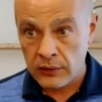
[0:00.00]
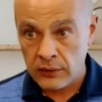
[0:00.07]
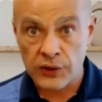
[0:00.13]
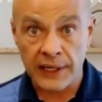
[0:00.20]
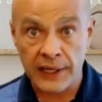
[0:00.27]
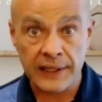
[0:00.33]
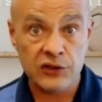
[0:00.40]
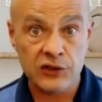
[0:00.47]

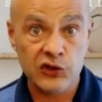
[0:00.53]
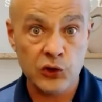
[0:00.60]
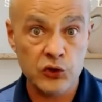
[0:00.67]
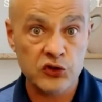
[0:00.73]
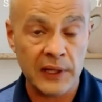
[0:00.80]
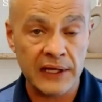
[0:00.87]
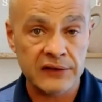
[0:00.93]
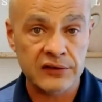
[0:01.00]
created
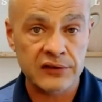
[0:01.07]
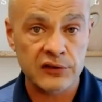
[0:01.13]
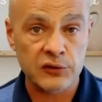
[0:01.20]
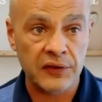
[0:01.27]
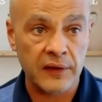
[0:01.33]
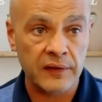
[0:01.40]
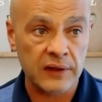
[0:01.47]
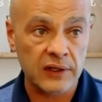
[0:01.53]
2 spaces
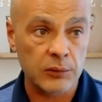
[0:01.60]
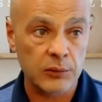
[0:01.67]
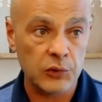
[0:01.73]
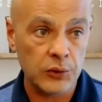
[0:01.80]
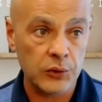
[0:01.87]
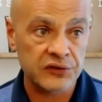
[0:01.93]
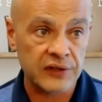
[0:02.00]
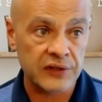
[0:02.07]
within the
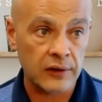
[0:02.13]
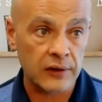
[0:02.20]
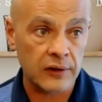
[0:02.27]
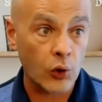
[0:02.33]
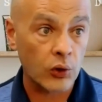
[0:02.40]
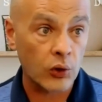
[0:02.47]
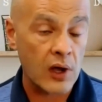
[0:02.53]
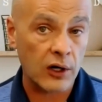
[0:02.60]
community center
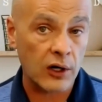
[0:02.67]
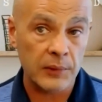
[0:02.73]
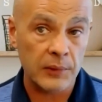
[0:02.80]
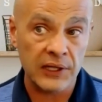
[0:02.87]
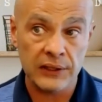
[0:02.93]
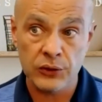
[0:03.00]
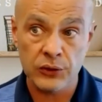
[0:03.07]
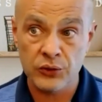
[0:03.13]
no longer
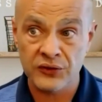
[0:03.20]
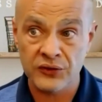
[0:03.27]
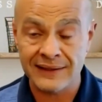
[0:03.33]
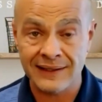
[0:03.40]
being used,